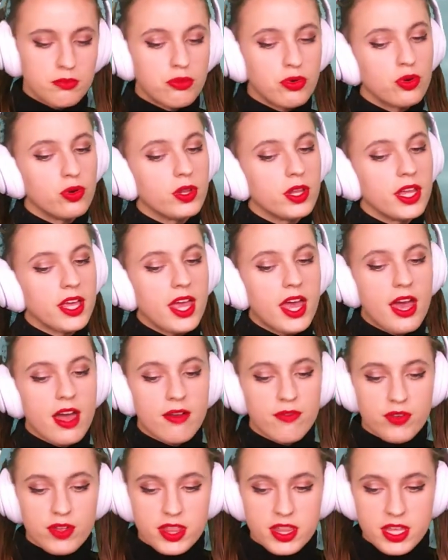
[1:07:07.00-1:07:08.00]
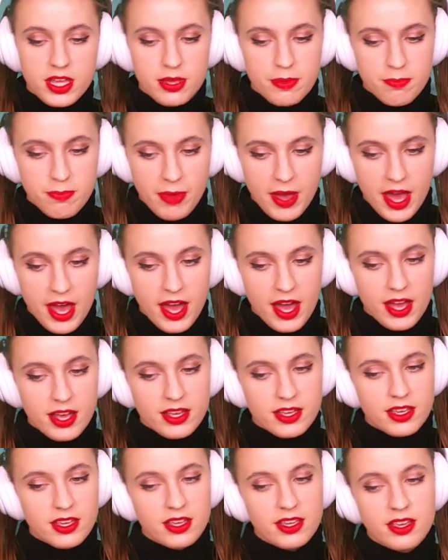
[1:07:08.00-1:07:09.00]
pulling everything
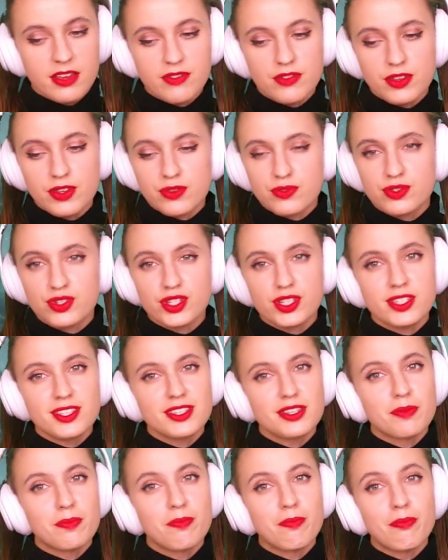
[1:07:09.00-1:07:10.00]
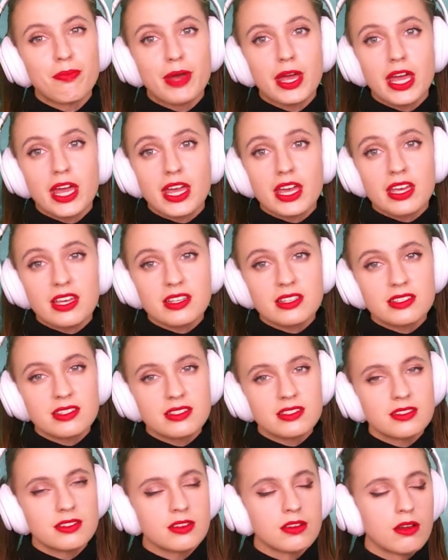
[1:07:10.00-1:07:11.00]
back and giving you just the
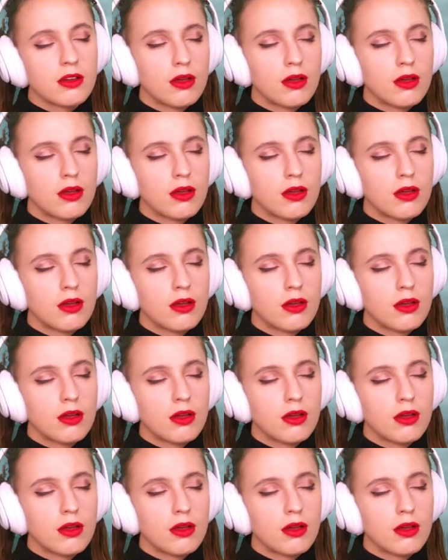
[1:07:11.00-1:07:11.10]
bass.